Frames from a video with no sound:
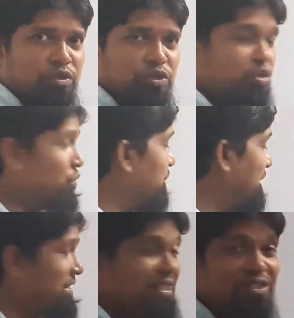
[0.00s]
So
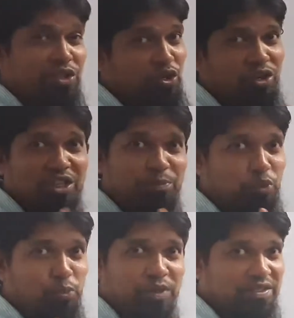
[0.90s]
this is not the
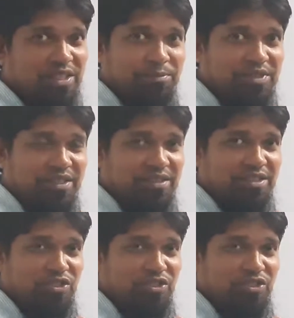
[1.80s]
proper subset.